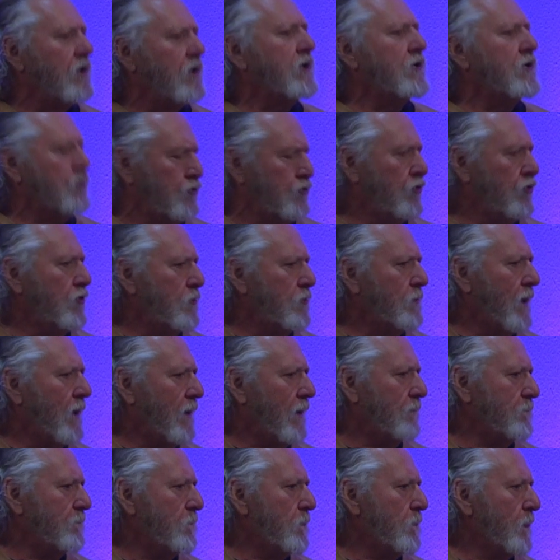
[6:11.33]

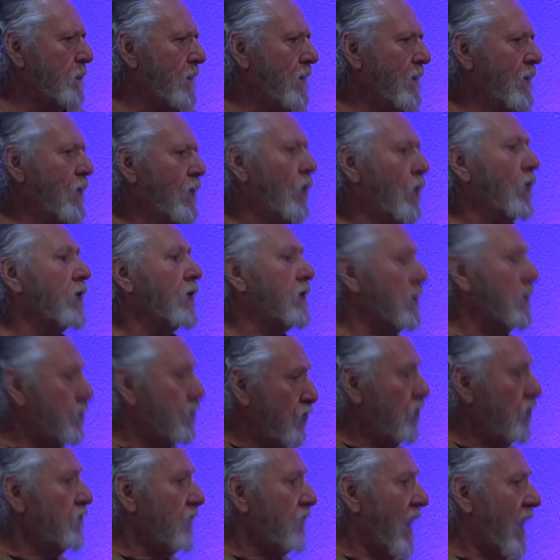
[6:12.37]
ketubah or
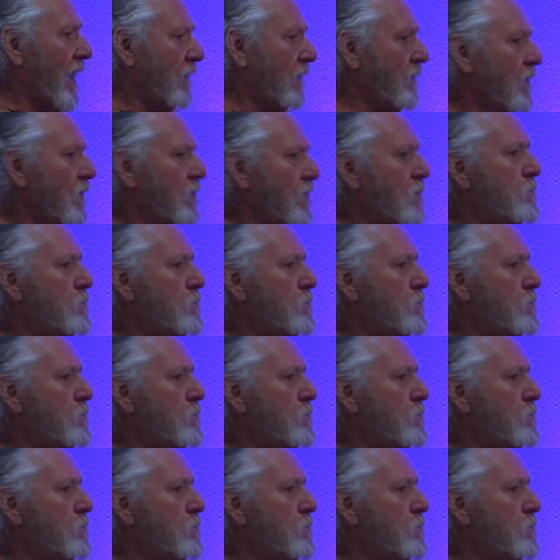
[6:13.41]
ketuvah. The